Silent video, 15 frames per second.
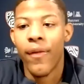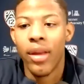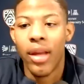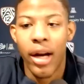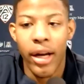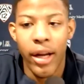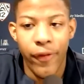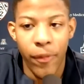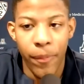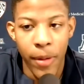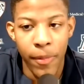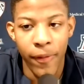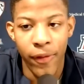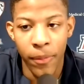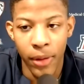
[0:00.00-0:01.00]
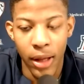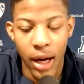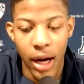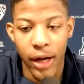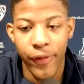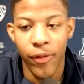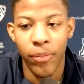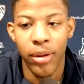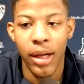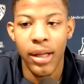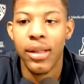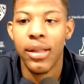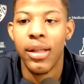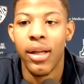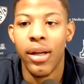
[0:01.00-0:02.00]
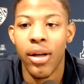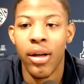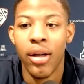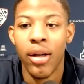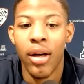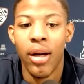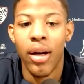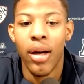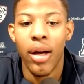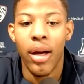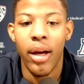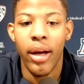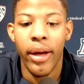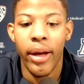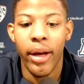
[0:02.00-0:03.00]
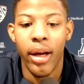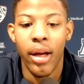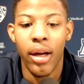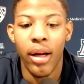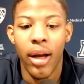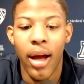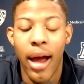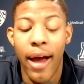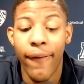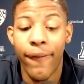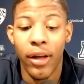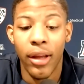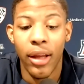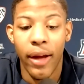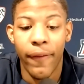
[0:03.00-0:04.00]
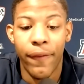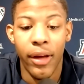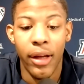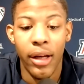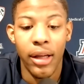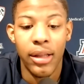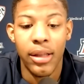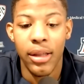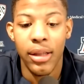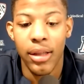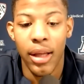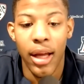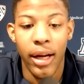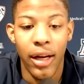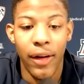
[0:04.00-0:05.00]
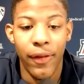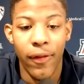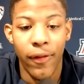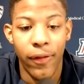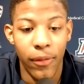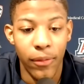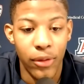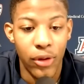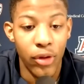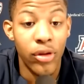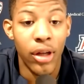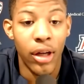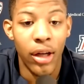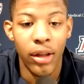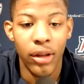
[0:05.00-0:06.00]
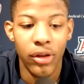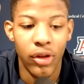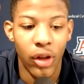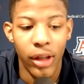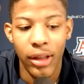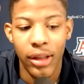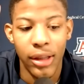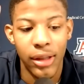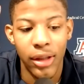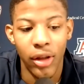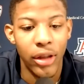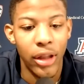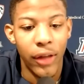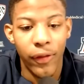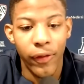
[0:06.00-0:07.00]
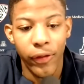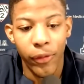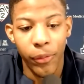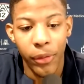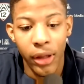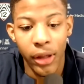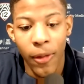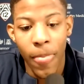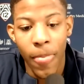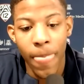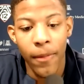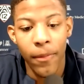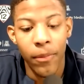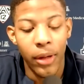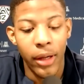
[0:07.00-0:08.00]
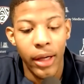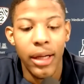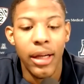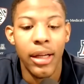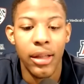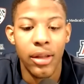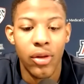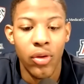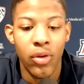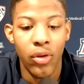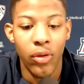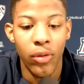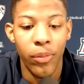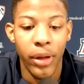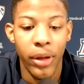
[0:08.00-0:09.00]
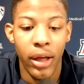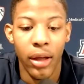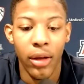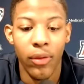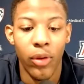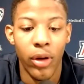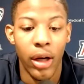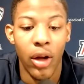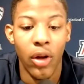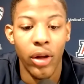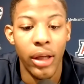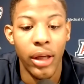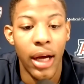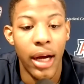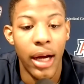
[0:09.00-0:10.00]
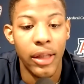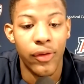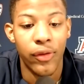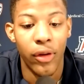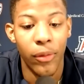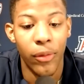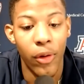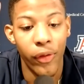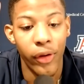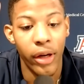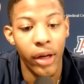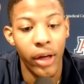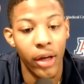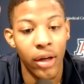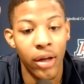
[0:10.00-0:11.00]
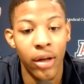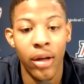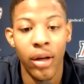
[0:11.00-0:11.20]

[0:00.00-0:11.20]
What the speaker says: a lot of different people from a lot of different places here, and I feel like Phoenix is a lot different from Tucson, so this is still different for me. But it is cool being one of the only guys from over here,